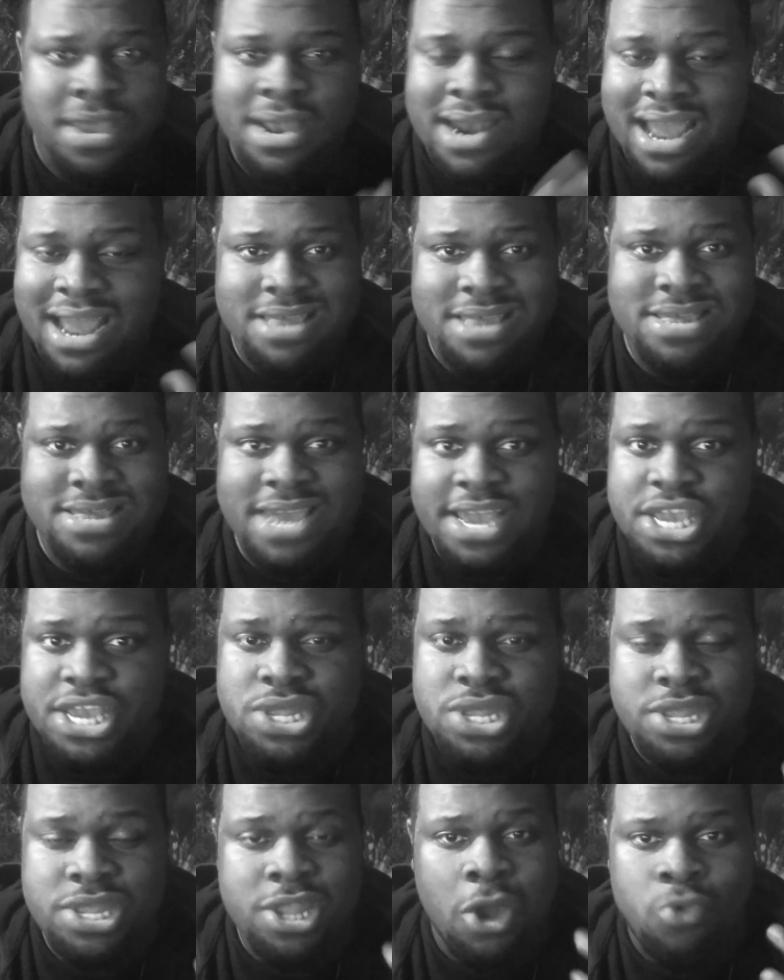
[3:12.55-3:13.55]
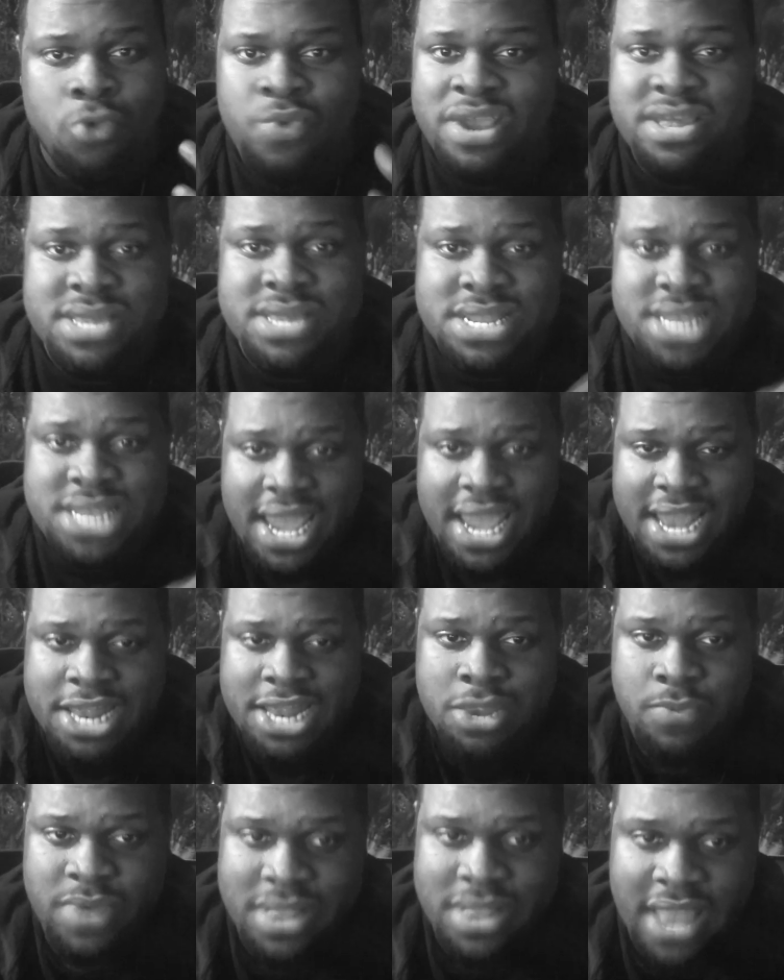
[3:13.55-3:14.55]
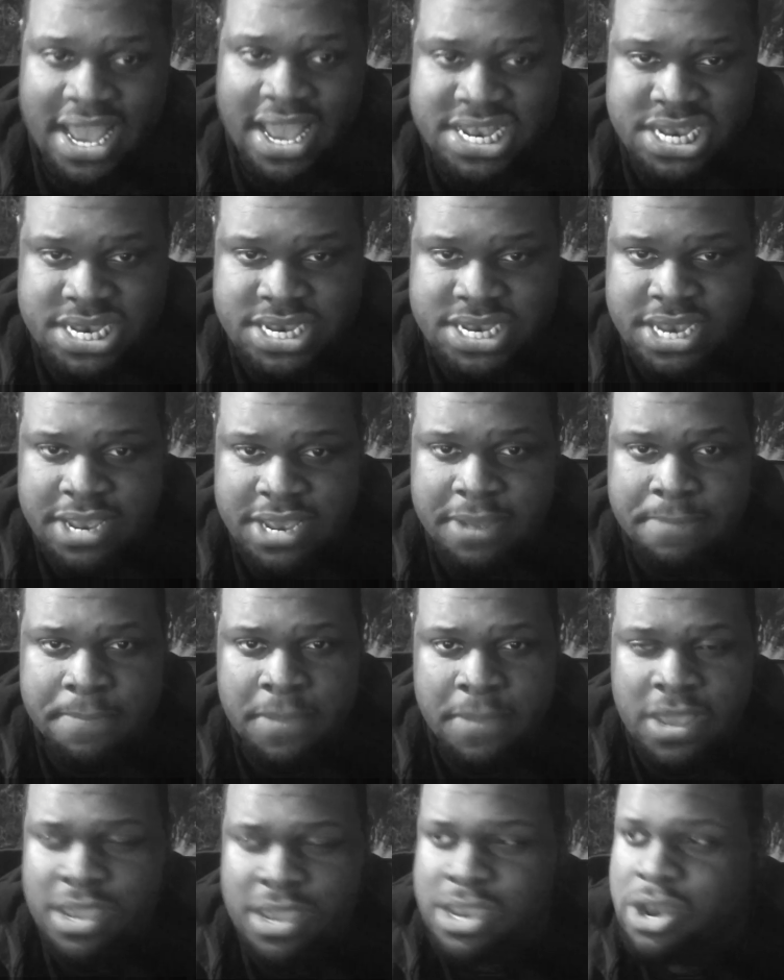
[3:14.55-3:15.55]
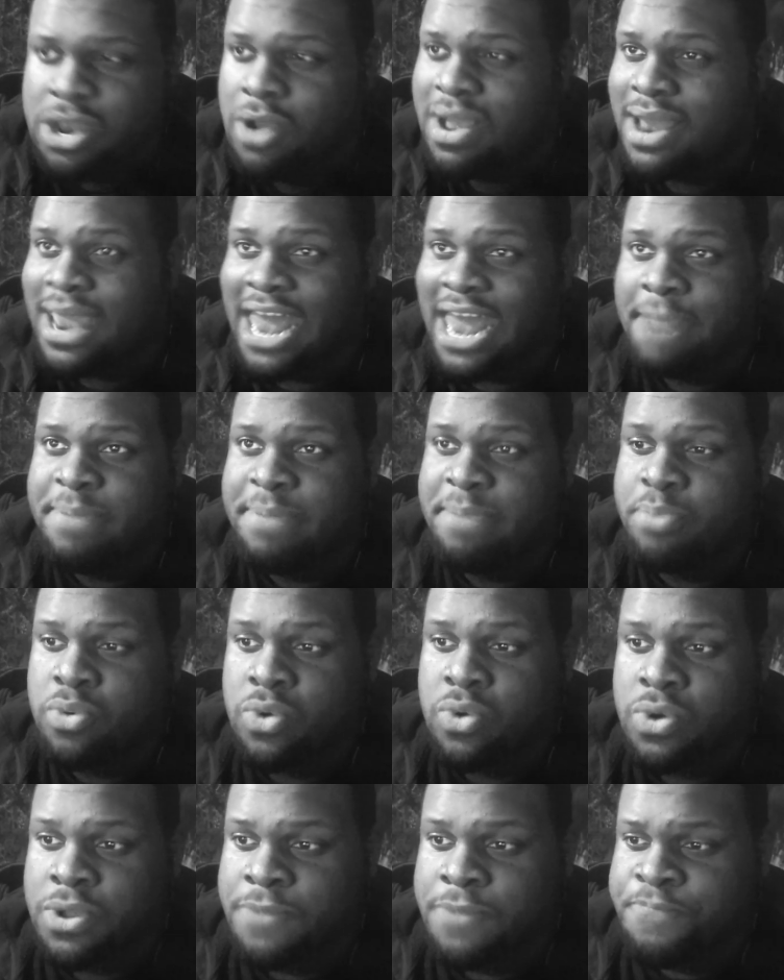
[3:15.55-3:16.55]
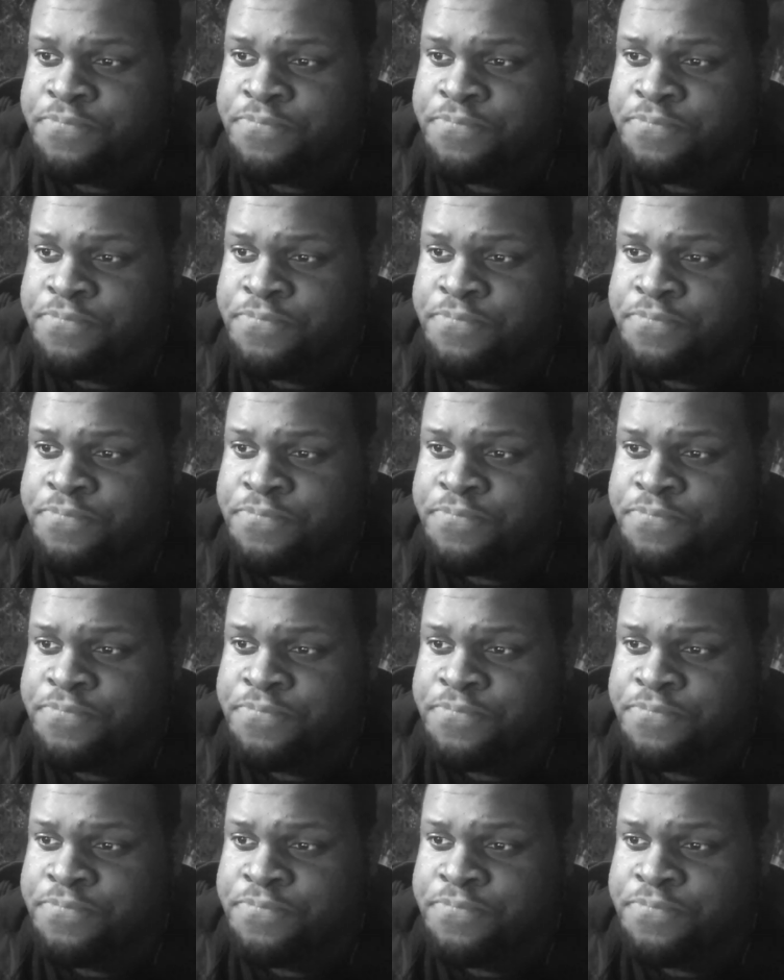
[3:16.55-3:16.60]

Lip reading: Like I said, no reason to end the relationship. You know, a lot of people